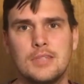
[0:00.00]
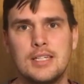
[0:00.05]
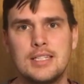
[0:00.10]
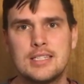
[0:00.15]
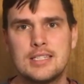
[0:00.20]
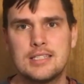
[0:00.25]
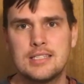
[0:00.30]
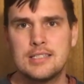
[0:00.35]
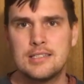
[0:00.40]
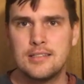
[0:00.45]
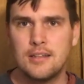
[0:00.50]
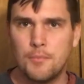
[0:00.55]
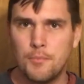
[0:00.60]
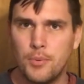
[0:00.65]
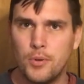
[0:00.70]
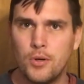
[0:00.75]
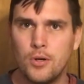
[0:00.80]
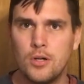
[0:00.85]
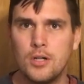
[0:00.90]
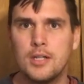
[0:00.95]
It's
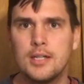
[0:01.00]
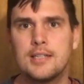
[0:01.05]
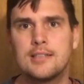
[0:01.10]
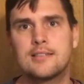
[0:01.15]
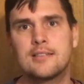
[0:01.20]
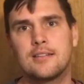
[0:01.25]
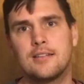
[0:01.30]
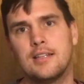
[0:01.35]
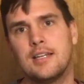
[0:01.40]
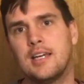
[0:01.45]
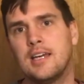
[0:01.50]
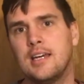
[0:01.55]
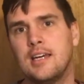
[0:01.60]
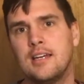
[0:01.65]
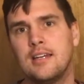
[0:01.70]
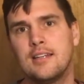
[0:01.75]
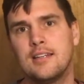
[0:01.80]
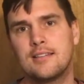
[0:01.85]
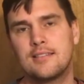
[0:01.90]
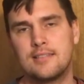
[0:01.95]
simple, it's
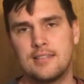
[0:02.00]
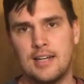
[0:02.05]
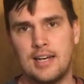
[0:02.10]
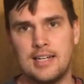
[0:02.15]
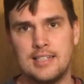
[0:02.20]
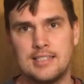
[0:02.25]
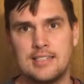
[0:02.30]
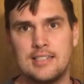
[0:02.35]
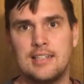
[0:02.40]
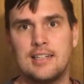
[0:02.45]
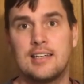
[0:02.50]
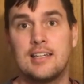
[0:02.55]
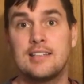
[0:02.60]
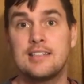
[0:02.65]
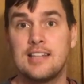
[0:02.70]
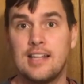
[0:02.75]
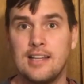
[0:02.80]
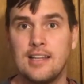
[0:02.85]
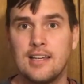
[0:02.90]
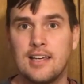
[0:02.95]
clean, it's classic,
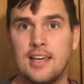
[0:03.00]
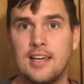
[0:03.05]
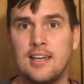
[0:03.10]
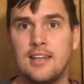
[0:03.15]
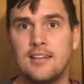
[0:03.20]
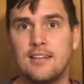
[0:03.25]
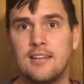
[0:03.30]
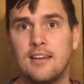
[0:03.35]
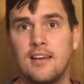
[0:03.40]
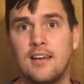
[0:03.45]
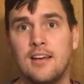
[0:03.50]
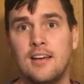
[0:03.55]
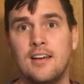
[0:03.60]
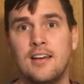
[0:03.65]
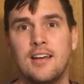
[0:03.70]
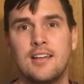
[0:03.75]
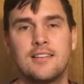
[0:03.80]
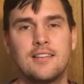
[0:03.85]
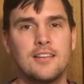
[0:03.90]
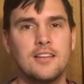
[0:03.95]
it's elegant,
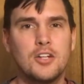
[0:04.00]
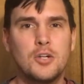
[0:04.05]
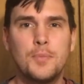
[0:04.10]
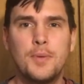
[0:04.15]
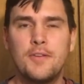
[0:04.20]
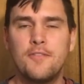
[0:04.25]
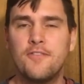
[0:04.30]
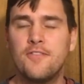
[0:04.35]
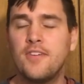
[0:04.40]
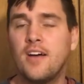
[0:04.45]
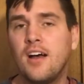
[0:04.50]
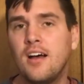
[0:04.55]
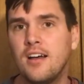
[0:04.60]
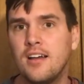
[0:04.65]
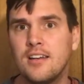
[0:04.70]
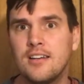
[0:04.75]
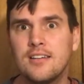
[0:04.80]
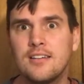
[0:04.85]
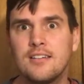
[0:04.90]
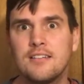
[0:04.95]
it's a little bit
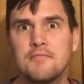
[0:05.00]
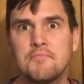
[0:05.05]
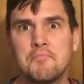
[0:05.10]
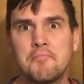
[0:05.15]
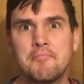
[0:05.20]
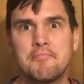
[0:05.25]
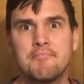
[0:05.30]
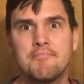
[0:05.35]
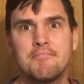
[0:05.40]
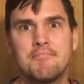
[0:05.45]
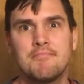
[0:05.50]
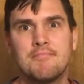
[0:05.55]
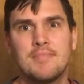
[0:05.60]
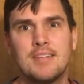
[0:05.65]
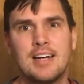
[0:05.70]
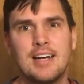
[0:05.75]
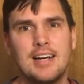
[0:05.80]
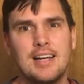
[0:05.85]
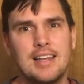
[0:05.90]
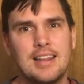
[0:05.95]
fun.
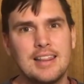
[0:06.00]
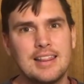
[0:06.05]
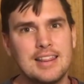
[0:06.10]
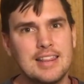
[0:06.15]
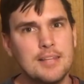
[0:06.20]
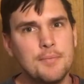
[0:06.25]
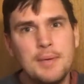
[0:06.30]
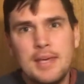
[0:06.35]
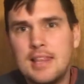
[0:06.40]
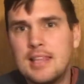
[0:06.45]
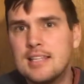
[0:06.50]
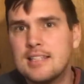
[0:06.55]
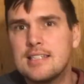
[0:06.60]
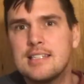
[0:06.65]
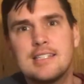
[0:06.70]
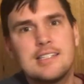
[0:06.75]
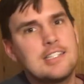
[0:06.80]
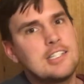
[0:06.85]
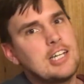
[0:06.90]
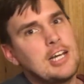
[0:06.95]
To me, this
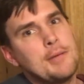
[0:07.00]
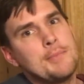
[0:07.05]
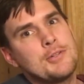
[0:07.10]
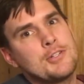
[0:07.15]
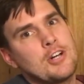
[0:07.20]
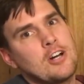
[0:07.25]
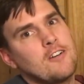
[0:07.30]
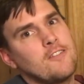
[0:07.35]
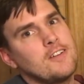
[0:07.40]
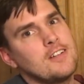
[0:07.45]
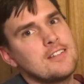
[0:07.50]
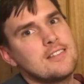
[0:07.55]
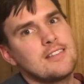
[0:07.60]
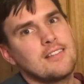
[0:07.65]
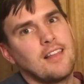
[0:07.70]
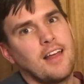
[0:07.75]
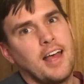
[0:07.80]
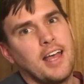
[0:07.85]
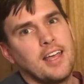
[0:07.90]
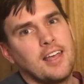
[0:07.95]
is James Jarvis.
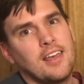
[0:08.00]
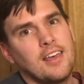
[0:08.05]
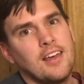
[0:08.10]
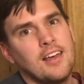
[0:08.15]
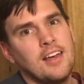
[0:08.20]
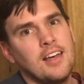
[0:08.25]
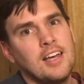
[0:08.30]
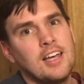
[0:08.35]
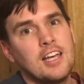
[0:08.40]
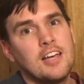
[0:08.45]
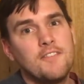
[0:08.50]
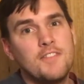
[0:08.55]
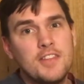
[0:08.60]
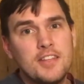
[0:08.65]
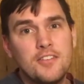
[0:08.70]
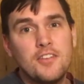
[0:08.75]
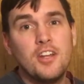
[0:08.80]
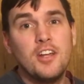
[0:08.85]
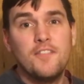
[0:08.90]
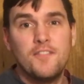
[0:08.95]

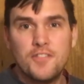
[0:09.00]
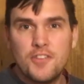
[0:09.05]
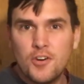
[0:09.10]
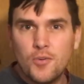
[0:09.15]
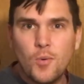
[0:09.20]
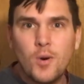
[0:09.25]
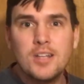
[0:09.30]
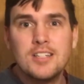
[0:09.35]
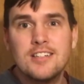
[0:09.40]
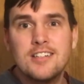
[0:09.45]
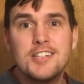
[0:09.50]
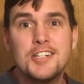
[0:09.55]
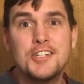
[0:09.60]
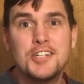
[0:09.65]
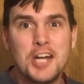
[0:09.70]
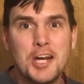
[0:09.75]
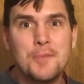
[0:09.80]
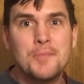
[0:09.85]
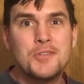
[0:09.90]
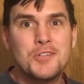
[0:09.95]
If there wasn't a
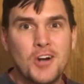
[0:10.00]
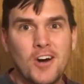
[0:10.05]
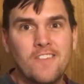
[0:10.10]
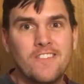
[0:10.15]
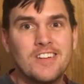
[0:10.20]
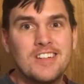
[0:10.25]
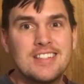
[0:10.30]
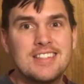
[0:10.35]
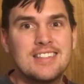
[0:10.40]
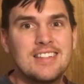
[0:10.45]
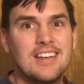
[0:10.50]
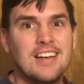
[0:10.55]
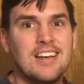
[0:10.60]
James Jarvis,